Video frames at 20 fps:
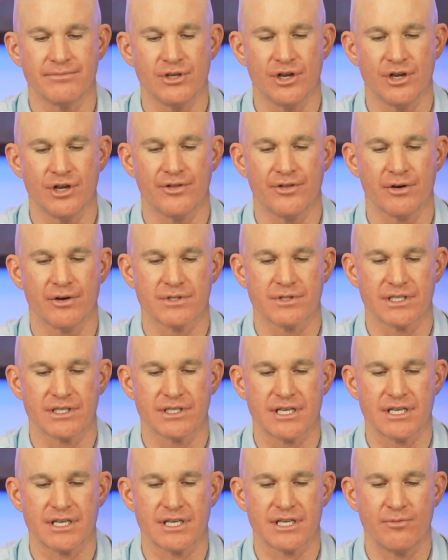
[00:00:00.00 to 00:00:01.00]
there was a
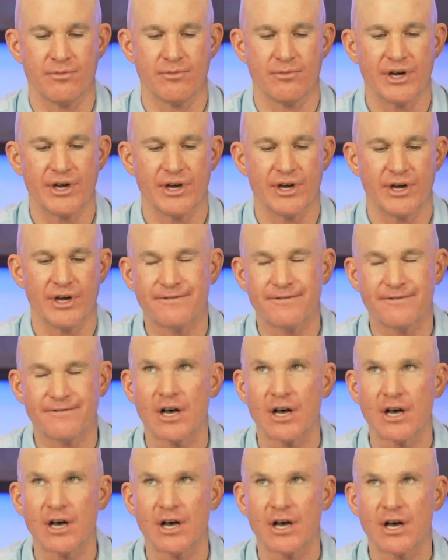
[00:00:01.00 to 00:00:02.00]
time when it
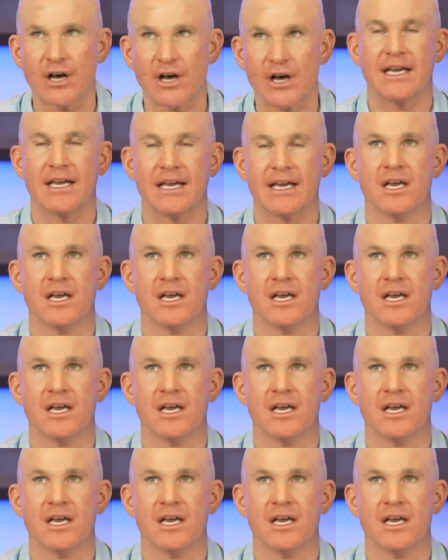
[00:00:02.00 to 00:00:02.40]
felt like